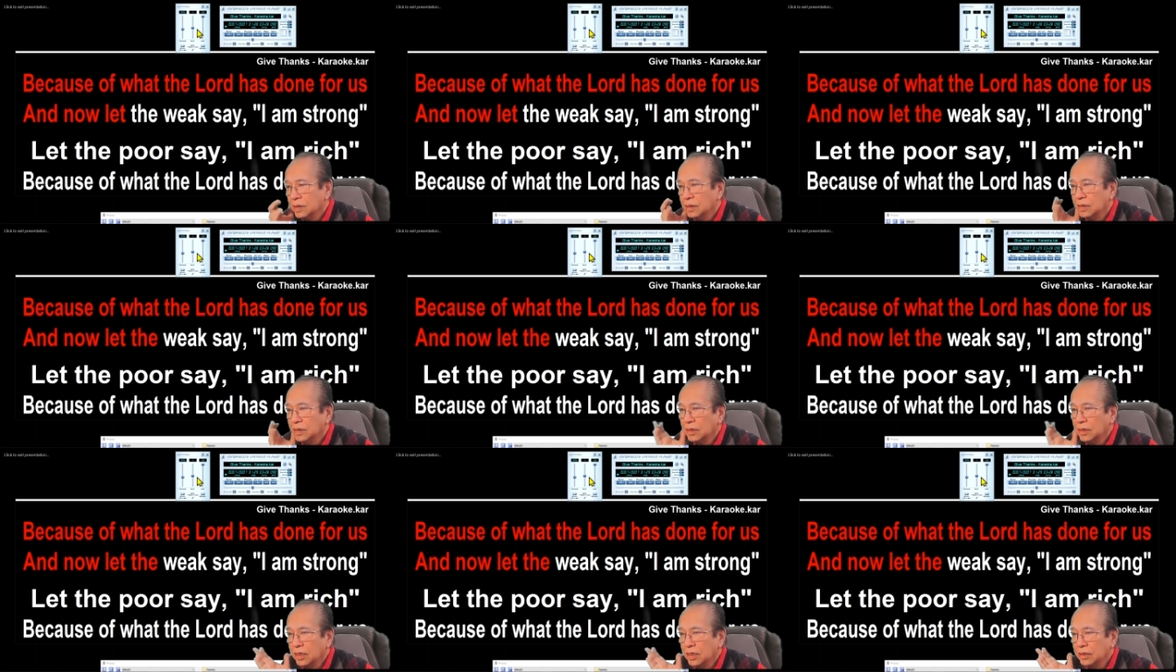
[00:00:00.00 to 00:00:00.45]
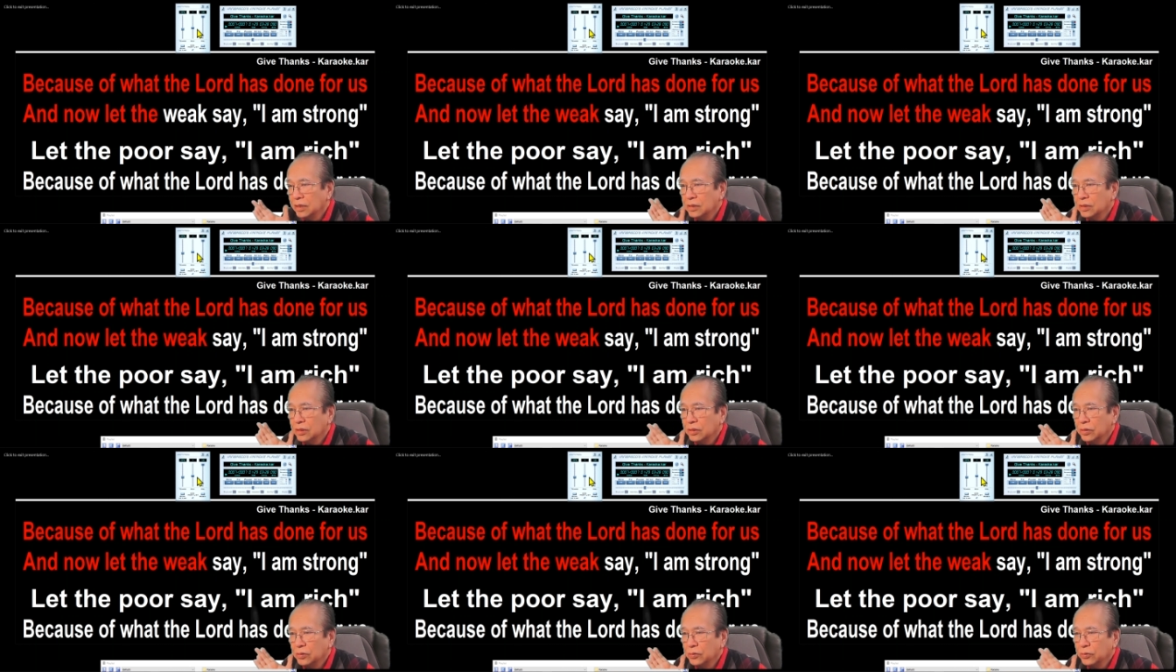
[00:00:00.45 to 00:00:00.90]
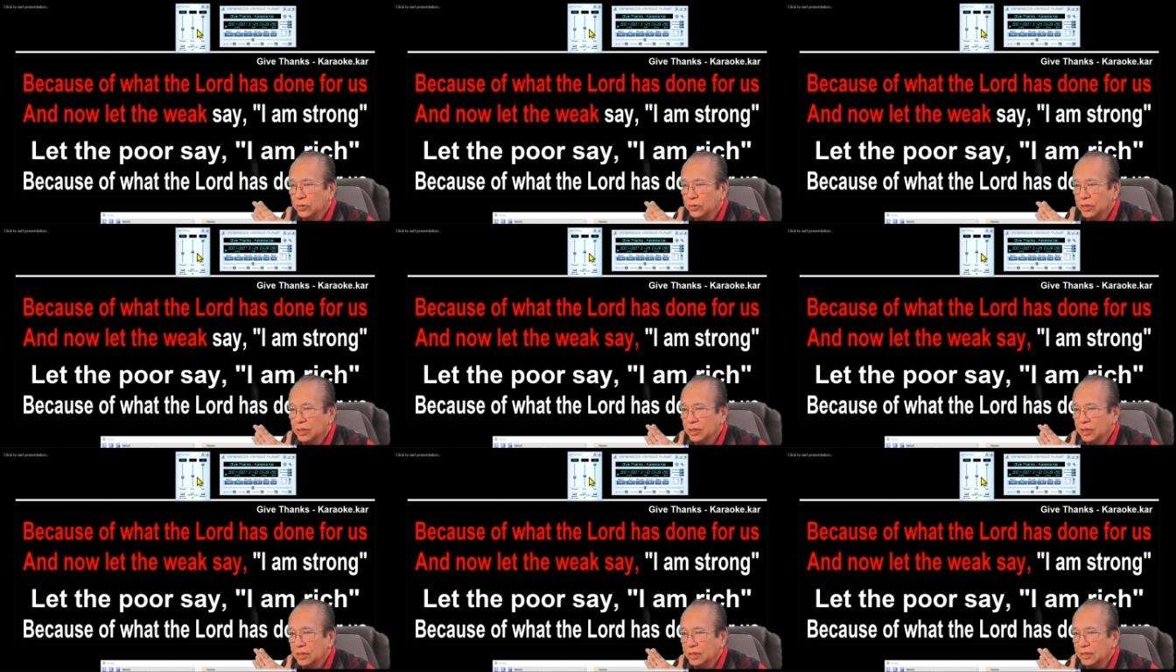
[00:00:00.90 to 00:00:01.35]
Let the
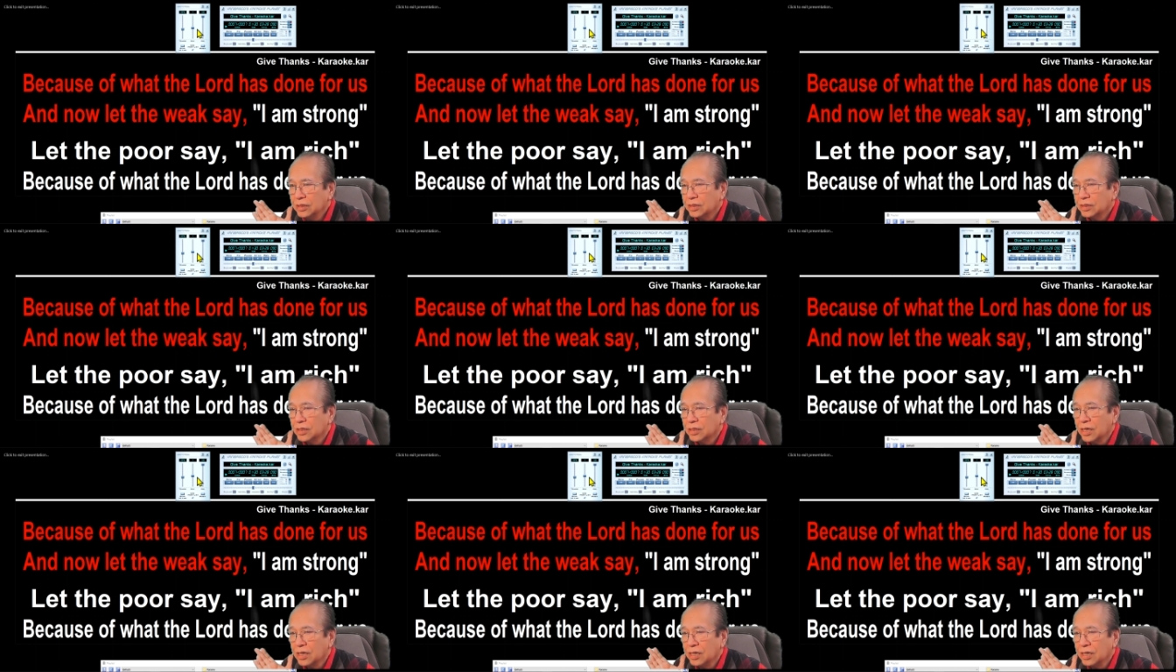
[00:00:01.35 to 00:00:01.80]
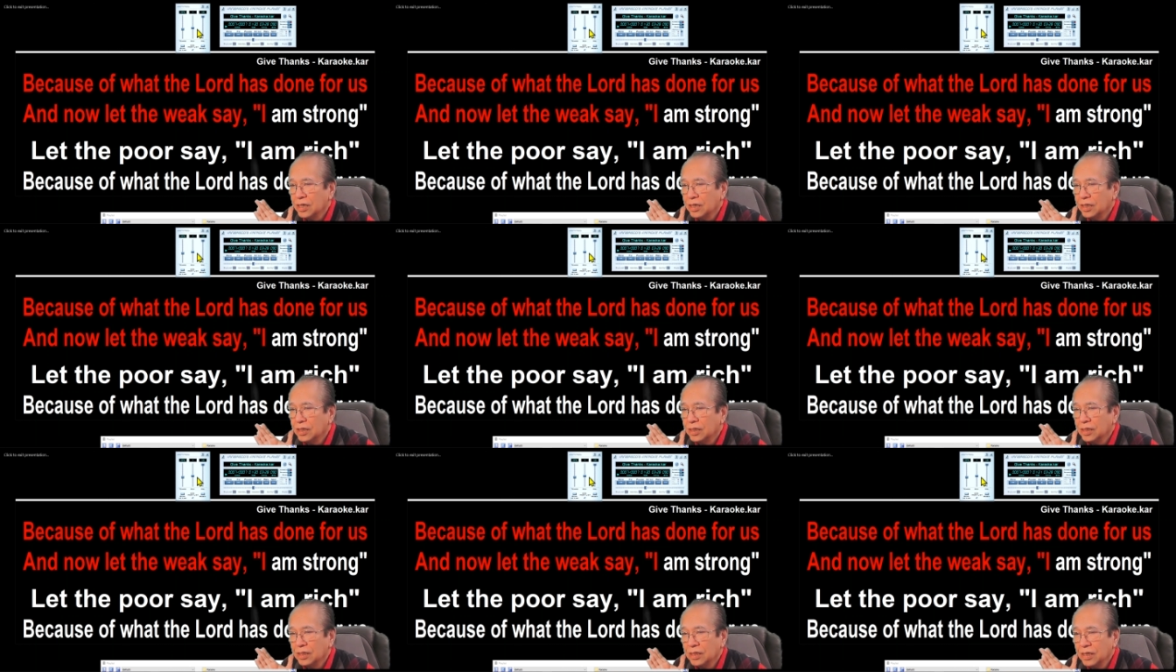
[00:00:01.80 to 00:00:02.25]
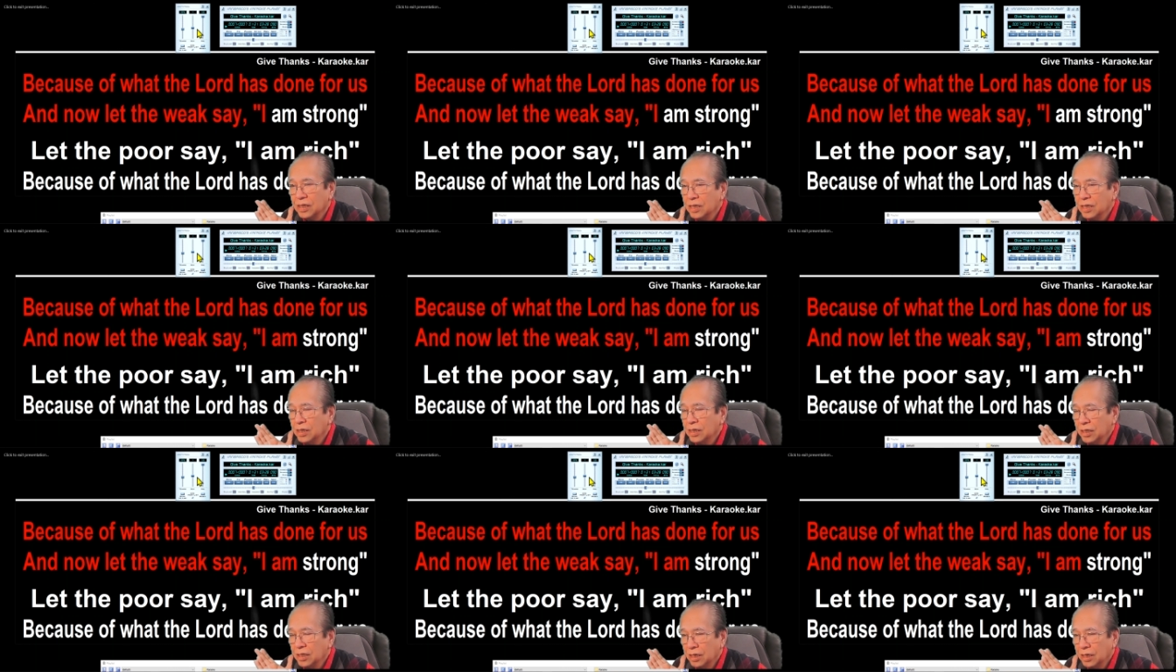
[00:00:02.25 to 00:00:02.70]
wind say
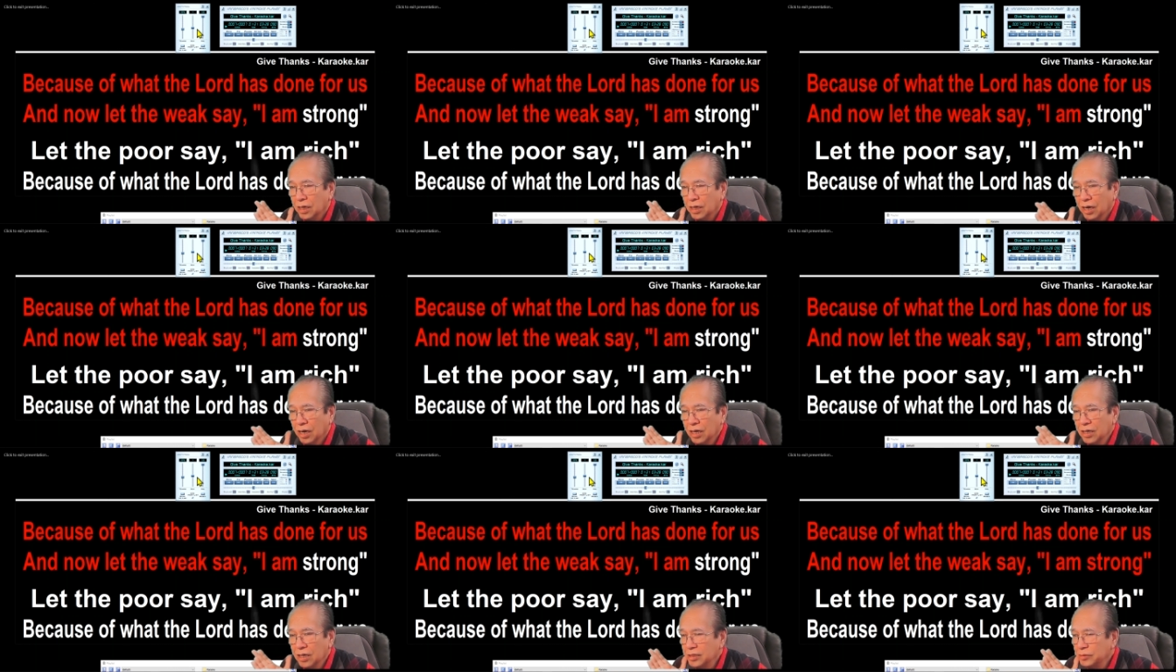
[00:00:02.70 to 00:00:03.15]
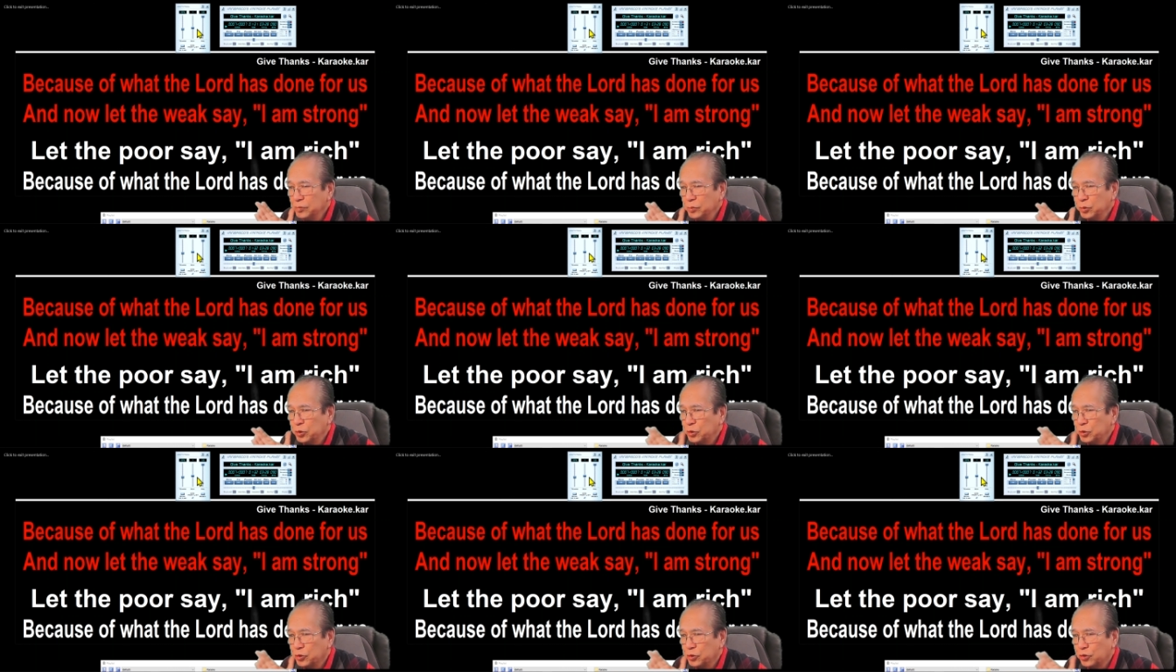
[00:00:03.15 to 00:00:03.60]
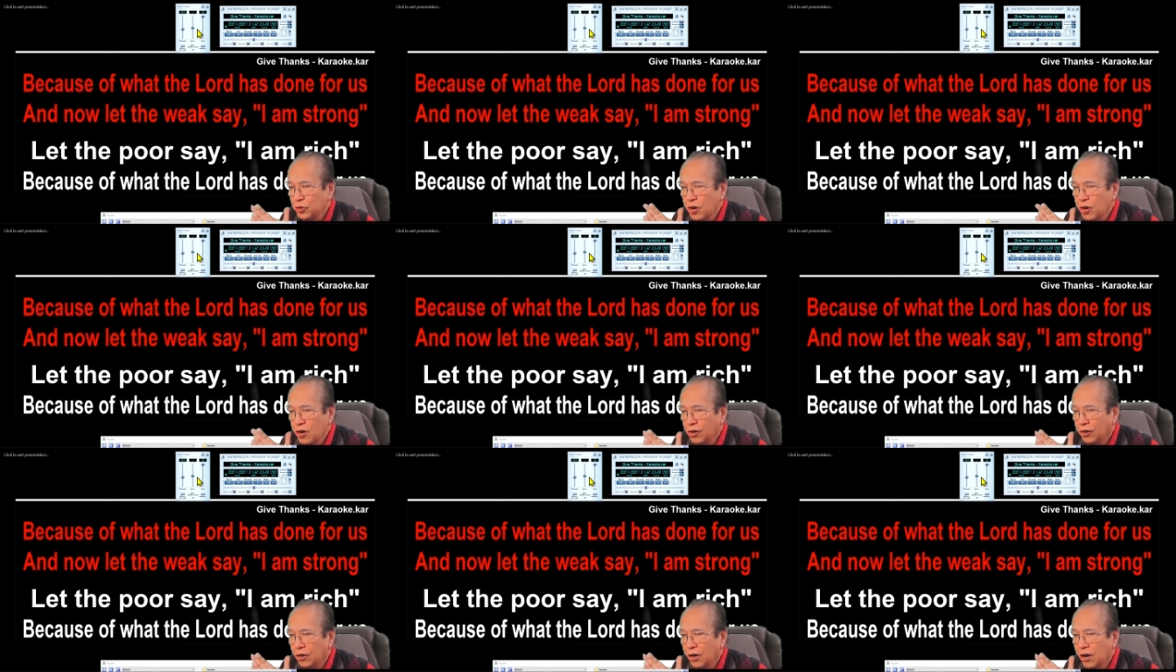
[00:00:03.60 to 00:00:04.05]
I'm
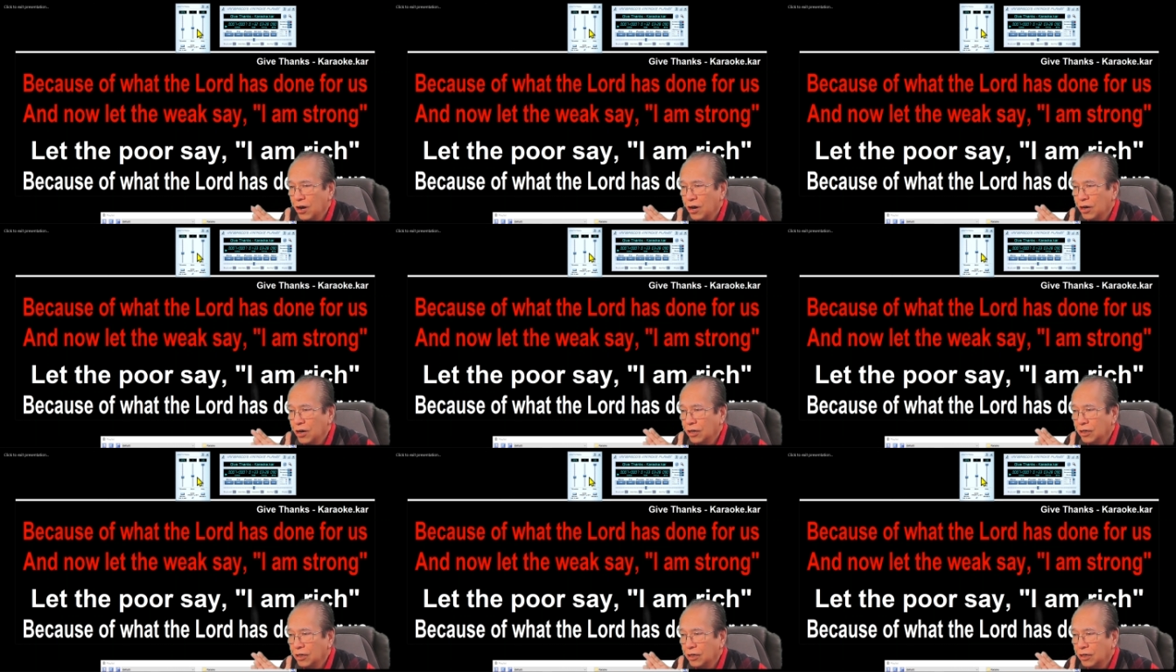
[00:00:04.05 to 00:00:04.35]
strong.